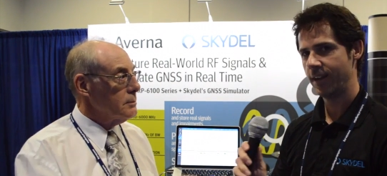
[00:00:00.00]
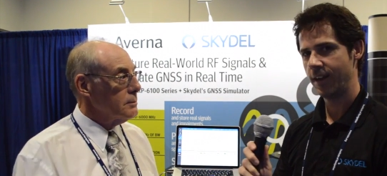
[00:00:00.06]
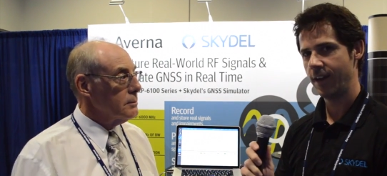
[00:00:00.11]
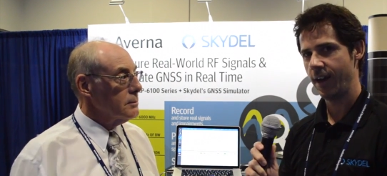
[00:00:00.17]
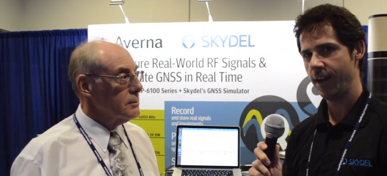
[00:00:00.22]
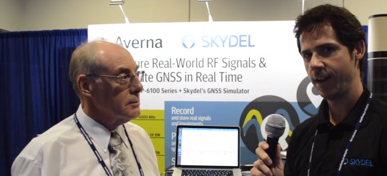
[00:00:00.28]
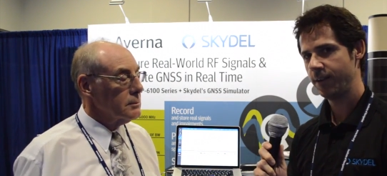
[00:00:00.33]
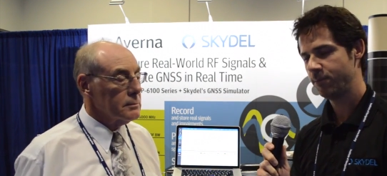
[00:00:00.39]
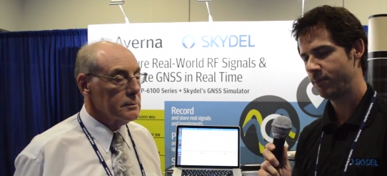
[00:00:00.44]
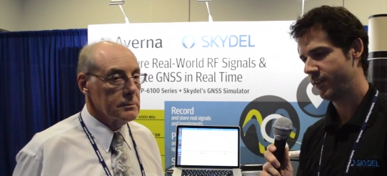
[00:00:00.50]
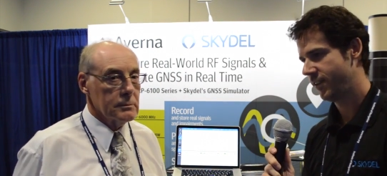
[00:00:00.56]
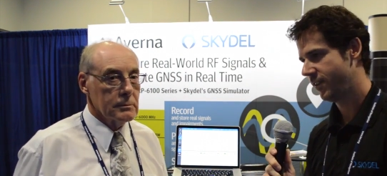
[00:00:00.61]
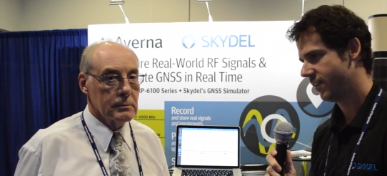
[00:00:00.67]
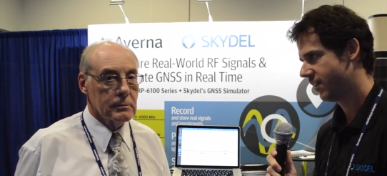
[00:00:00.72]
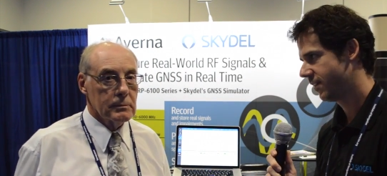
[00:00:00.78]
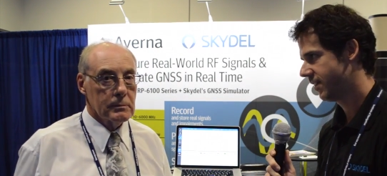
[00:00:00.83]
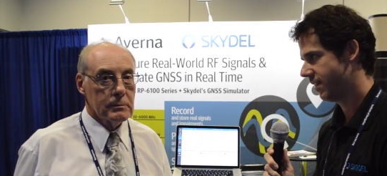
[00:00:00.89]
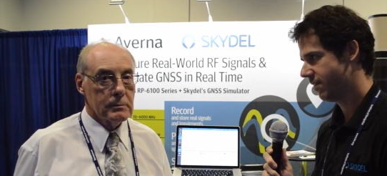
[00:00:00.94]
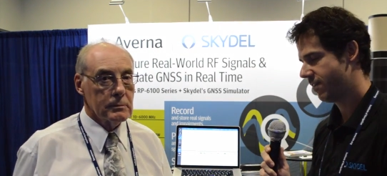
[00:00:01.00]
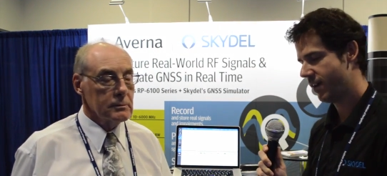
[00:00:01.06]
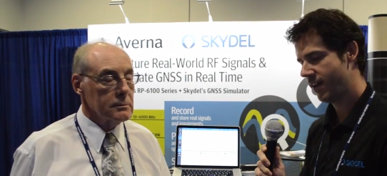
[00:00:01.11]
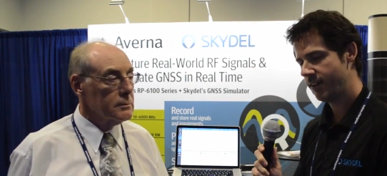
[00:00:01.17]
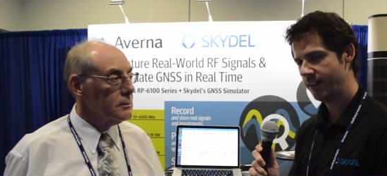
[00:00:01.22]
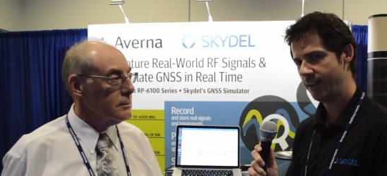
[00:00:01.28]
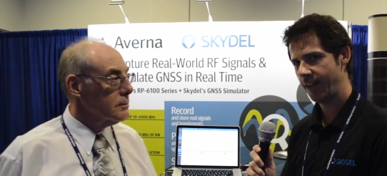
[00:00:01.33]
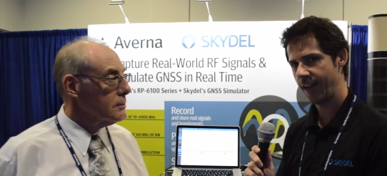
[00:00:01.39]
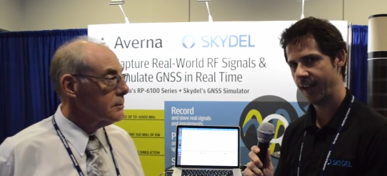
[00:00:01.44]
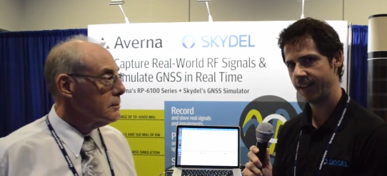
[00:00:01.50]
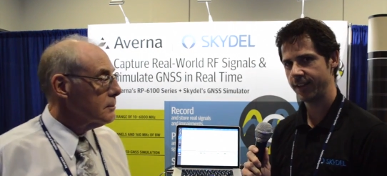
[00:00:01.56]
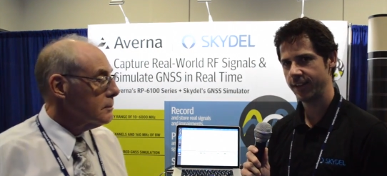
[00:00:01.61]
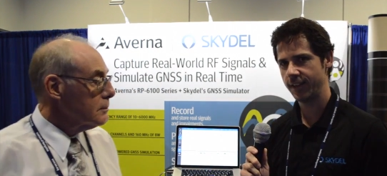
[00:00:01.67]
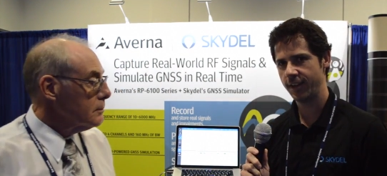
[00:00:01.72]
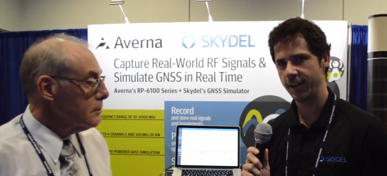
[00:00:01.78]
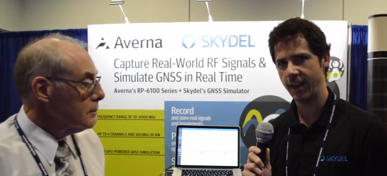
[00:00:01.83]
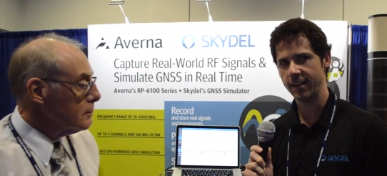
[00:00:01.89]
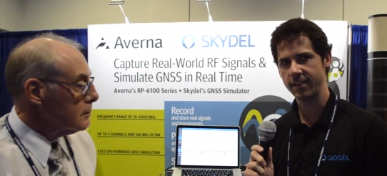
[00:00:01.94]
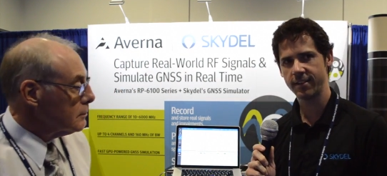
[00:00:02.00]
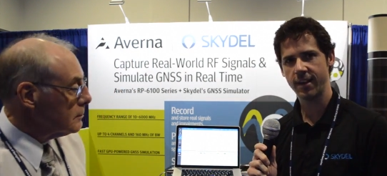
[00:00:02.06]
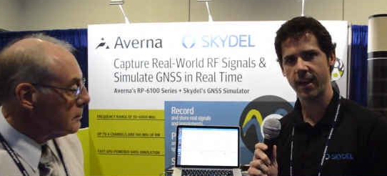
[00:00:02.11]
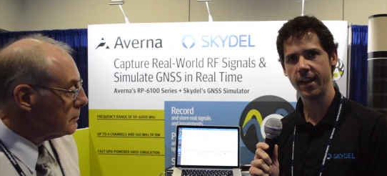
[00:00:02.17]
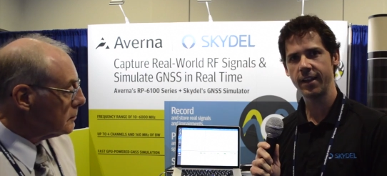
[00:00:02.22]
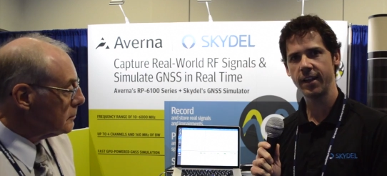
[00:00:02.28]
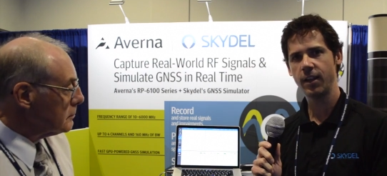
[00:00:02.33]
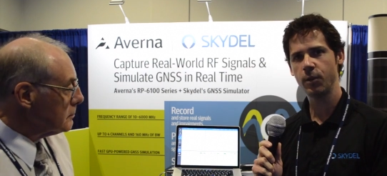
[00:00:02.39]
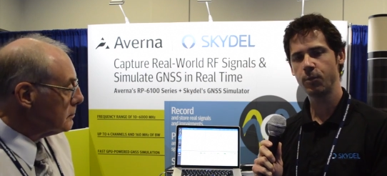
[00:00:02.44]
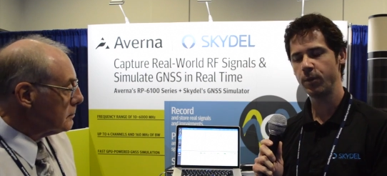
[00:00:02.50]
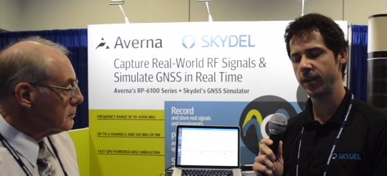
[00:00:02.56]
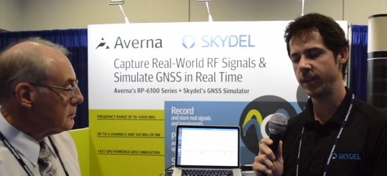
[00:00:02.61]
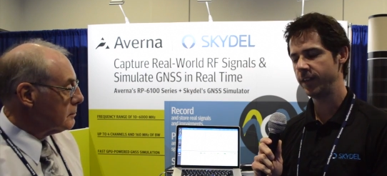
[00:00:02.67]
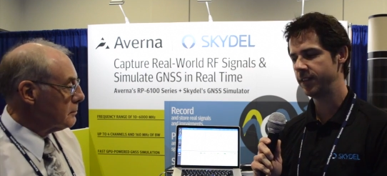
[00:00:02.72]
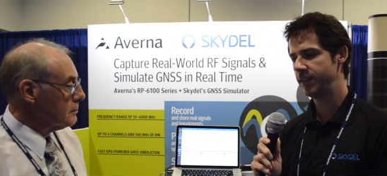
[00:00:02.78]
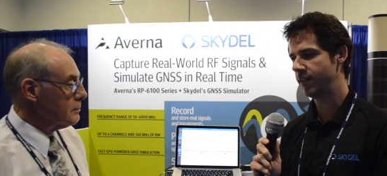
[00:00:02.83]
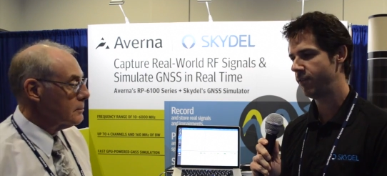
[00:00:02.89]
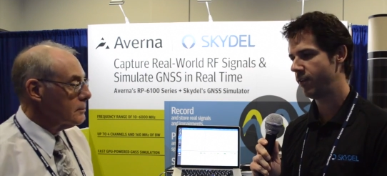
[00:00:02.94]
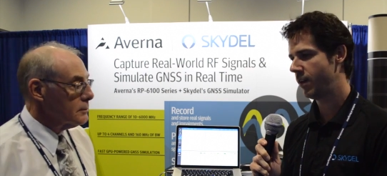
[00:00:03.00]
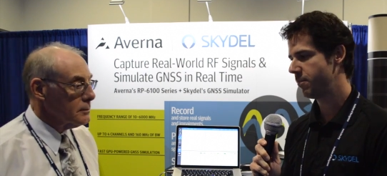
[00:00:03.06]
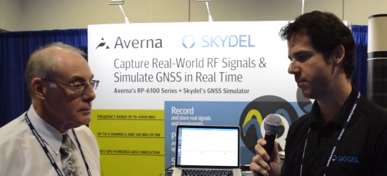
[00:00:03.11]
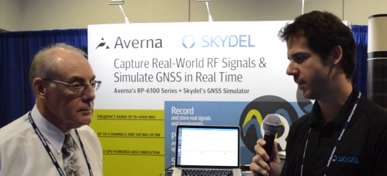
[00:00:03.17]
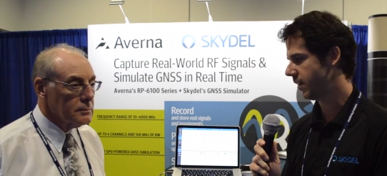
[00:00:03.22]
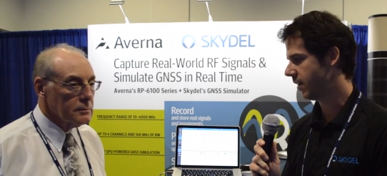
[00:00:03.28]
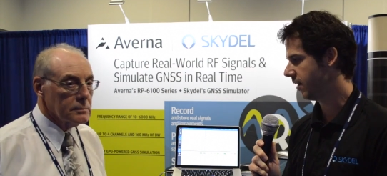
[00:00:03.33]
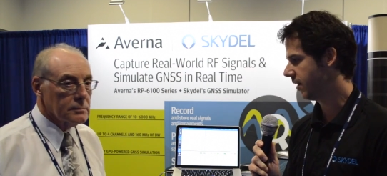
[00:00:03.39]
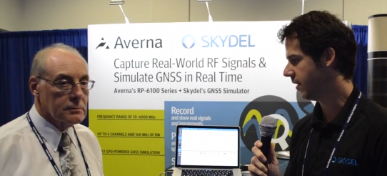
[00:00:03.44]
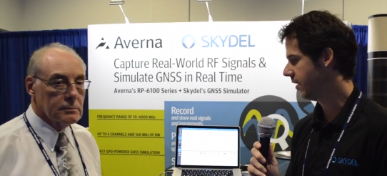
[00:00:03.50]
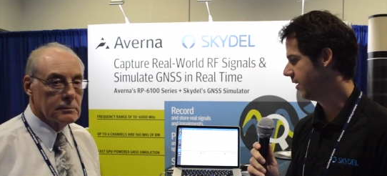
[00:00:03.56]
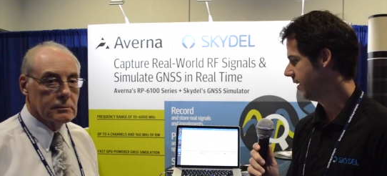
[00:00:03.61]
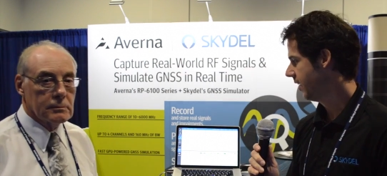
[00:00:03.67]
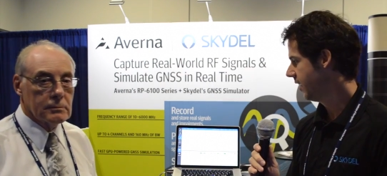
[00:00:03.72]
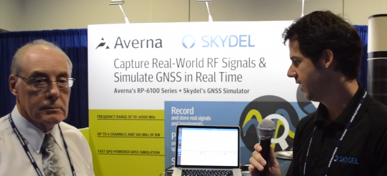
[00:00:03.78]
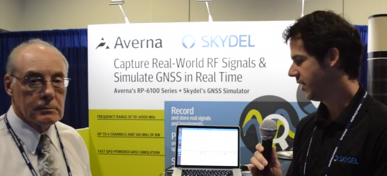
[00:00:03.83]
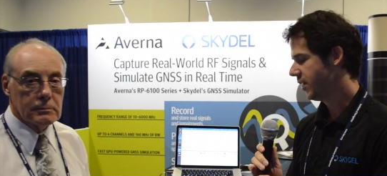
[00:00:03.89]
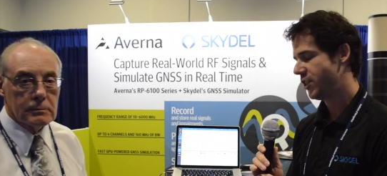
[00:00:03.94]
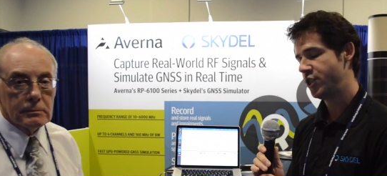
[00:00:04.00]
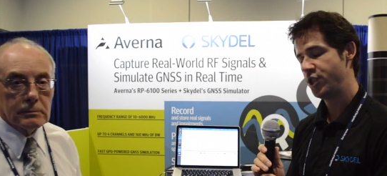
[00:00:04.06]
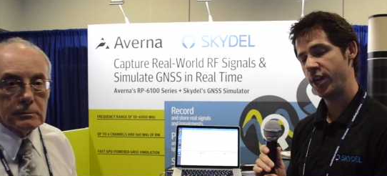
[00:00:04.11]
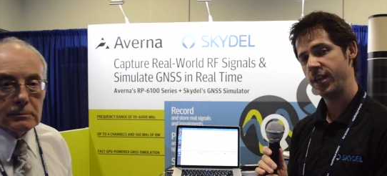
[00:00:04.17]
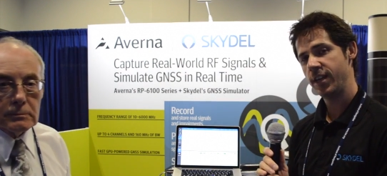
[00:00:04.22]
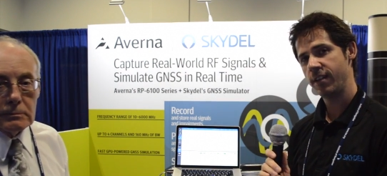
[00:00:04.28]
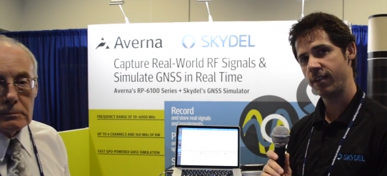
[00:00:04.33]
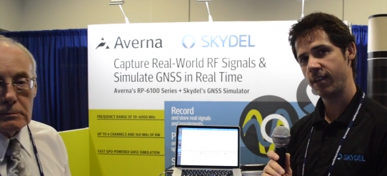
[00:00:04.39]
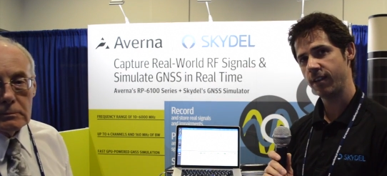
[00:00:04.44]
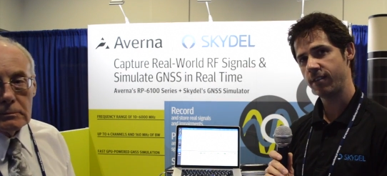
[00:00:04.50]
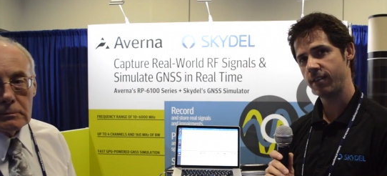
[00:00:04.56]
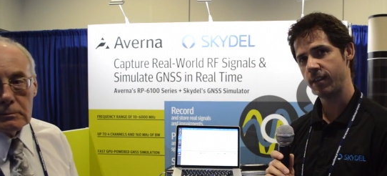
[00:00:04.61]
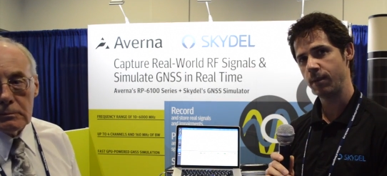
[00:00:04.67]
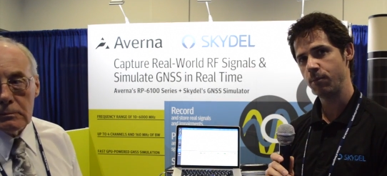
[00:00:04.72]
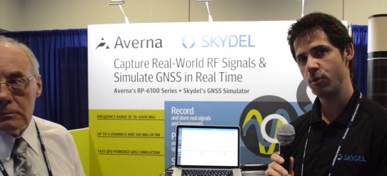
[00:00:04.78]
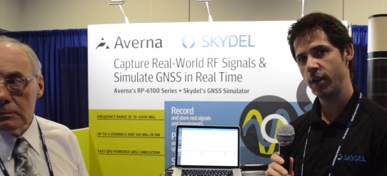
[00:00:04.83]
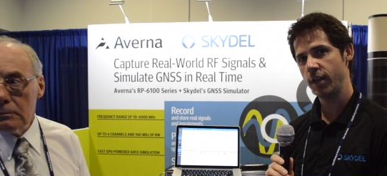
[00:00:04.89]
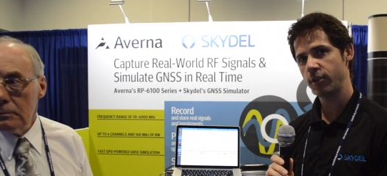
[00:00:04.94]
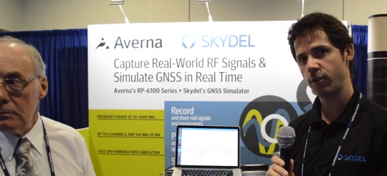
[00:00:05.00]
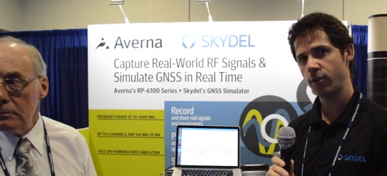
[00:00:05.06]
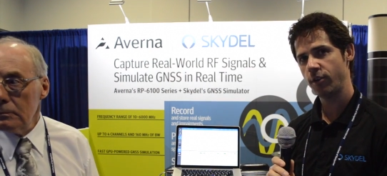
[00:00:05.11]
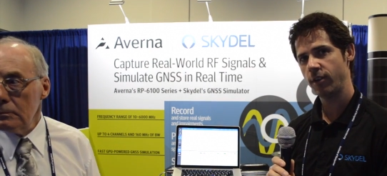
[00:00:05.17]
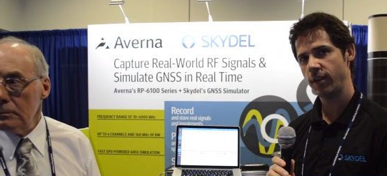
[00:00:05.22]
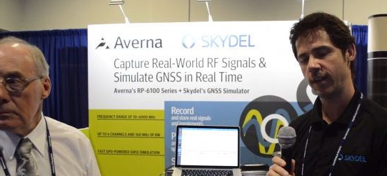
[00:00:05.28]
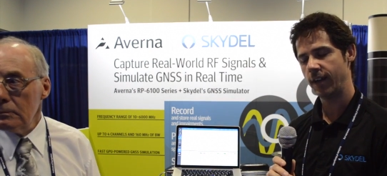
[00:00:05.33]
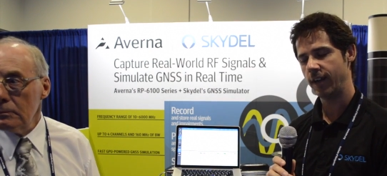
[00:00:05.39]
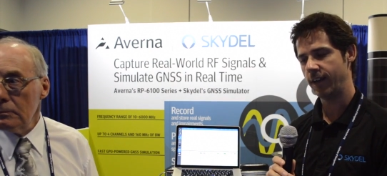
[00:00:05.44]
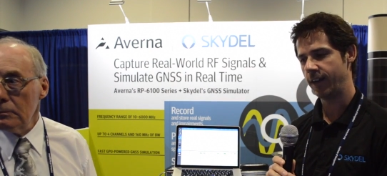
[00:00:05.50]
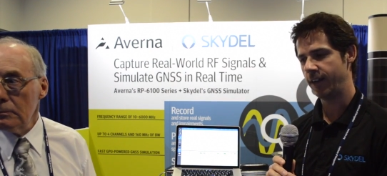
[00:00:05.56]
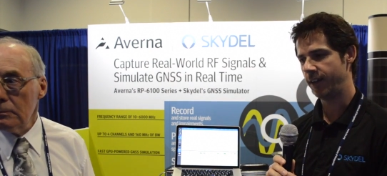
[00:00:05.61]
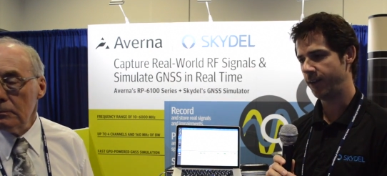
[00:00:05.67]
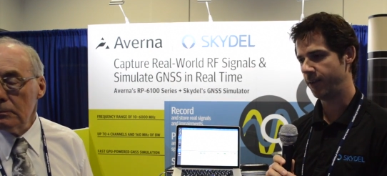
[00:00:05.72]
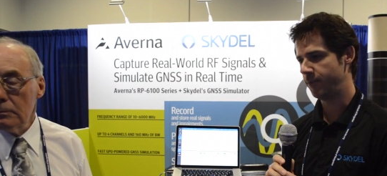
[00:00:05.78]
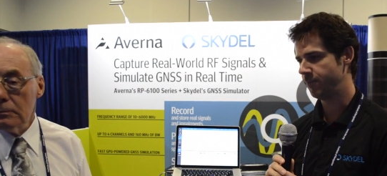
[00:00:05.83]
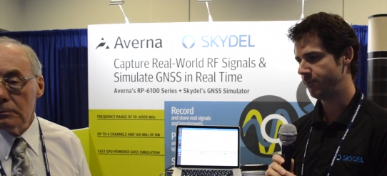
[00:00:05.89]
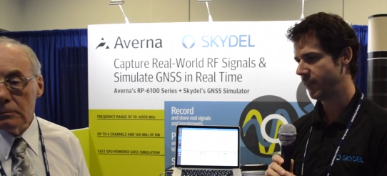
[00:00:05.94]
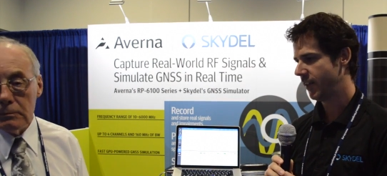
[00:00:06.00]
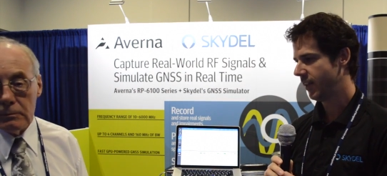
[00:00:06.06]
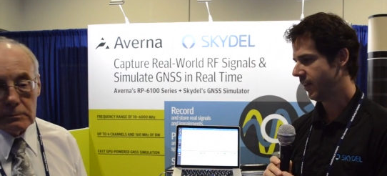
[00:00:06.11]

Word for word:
Speaker 1: Hi, I'm uh, Stéphan, and uh, at Skydel we develop a GNSS simulator uh,